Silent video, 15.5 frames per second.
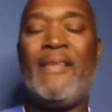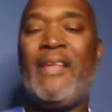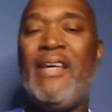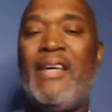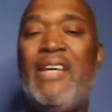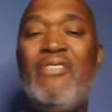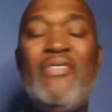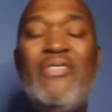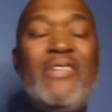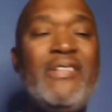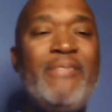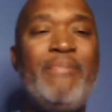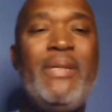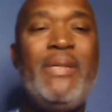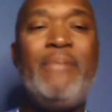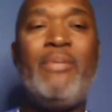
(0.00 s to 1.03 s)

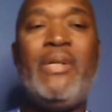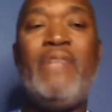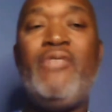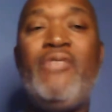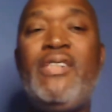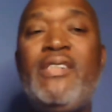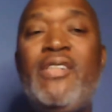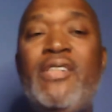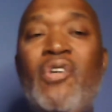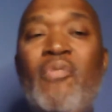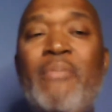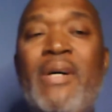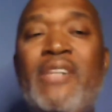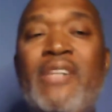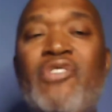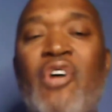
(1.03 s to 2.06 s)
It was so
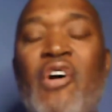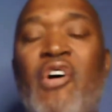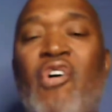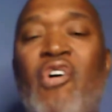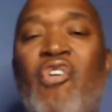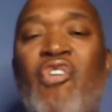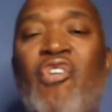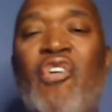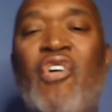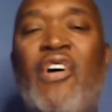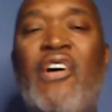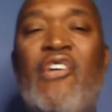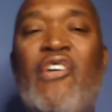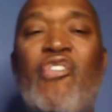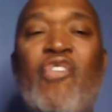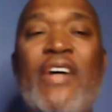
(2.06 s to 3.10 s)
much
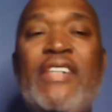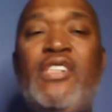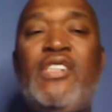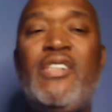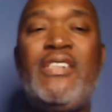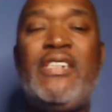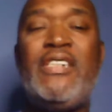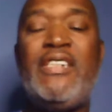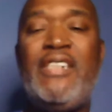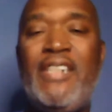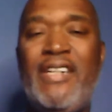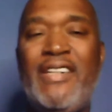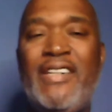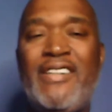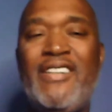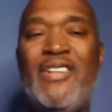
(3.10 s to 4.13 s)
racial
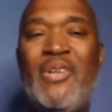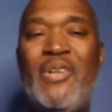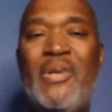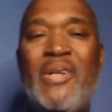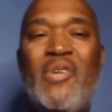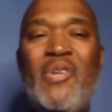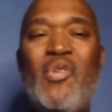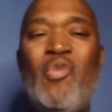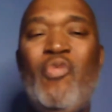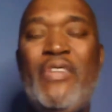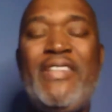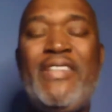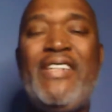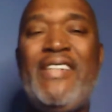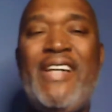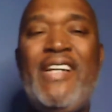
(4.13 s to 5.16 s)
shit going on
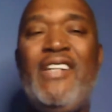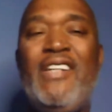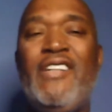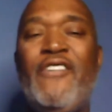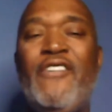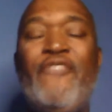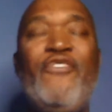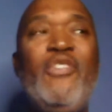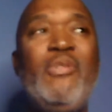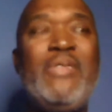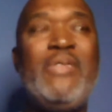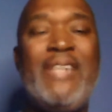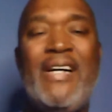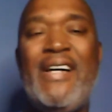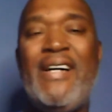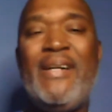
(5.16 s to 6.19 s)
within that little few
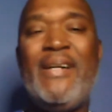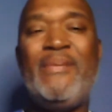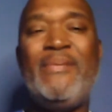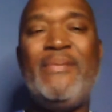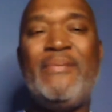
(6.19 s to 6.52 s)
time